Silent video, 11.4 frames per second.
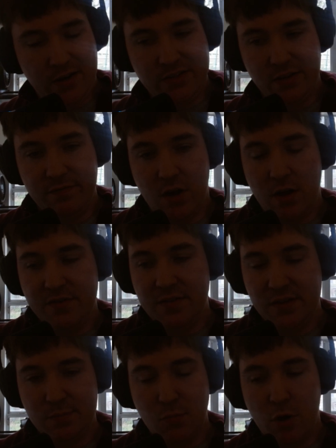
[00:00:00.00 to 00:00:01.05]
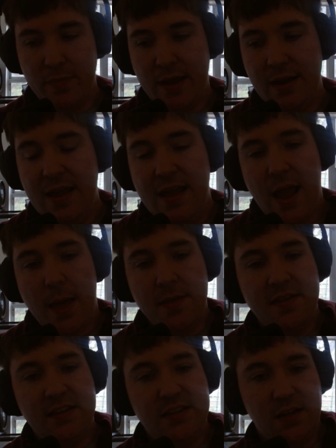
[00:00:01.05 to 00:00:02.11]
is involved in this moment. And then
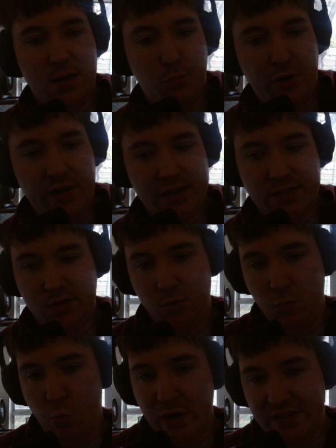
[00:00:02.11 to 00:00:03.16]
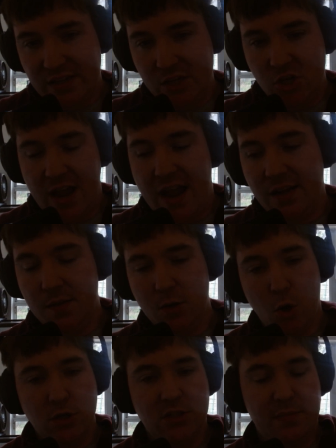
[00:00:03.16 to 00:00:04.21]
this is going to bring us to Whiskey Jack, and then
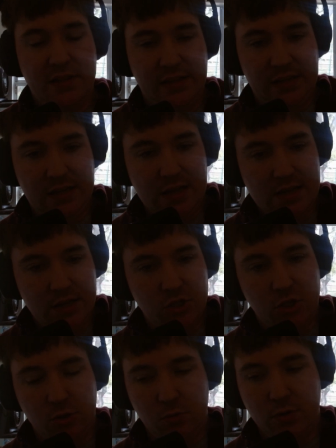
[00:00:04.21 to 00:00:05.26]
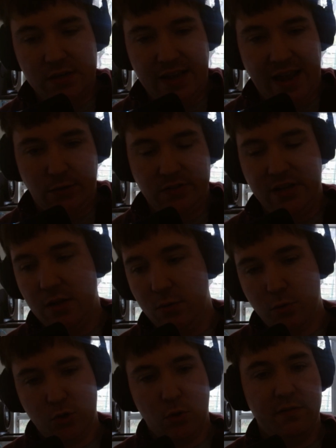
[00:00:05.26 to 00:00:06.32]
ultimately to Tattersail,
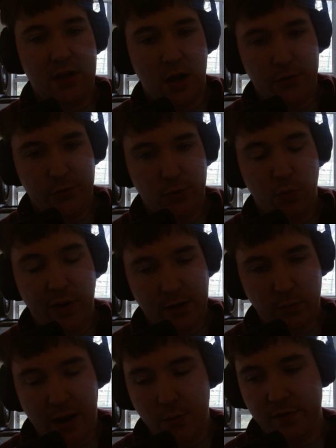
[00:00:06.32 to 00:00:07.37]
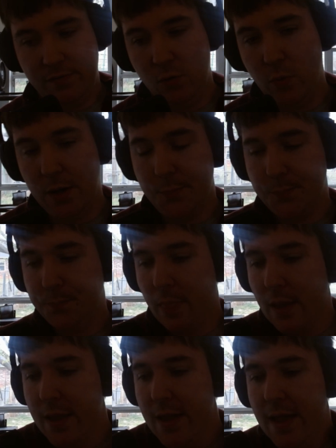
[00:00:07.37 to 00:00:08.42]
or sort of the other way around, if you will.
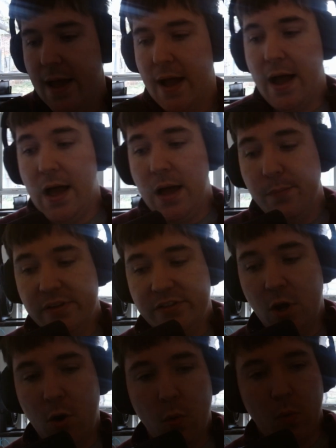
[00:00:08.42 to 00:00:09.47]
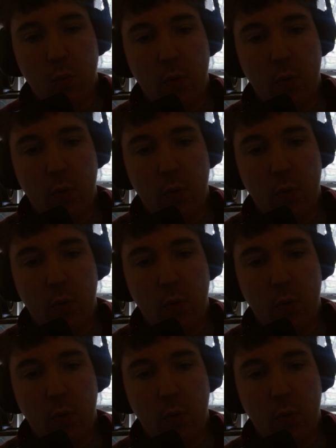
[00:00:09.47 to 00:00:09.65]
So